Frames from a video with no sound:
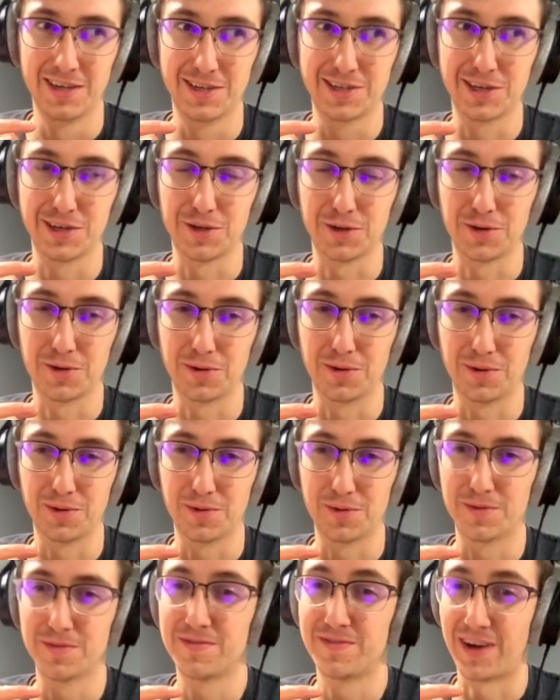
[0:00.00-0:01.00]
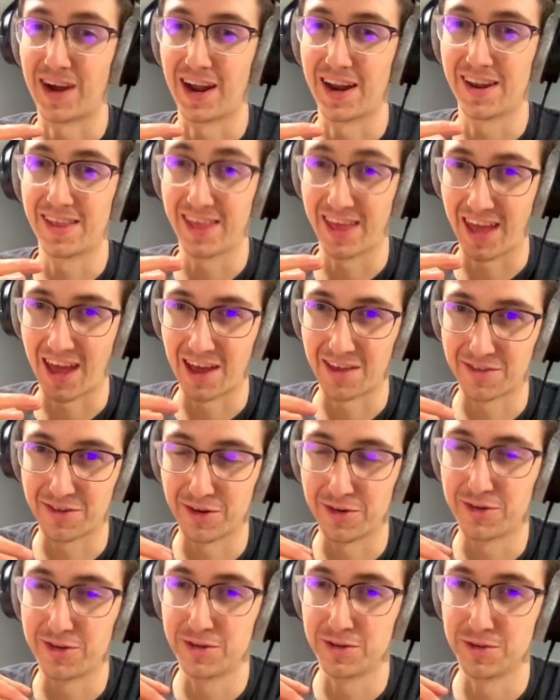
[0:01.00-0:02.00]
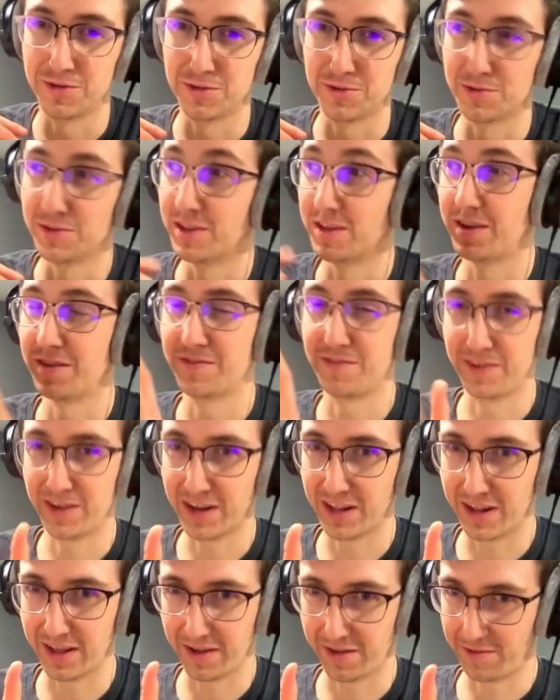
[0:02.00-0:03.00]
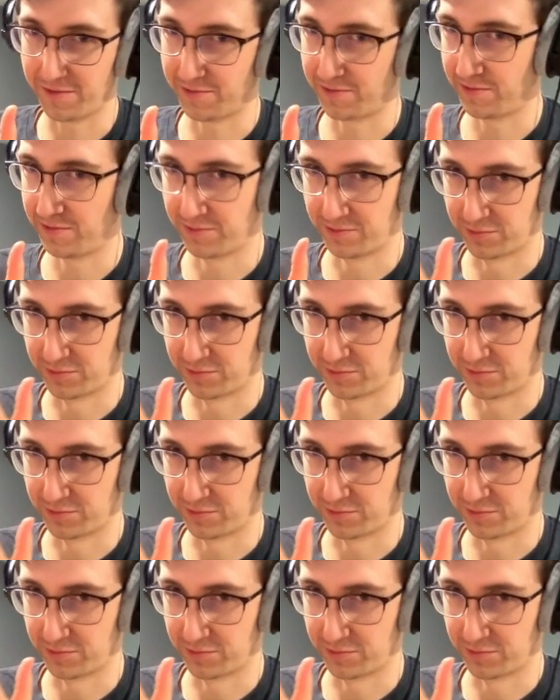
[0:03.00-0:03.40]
to find the answer to the definitive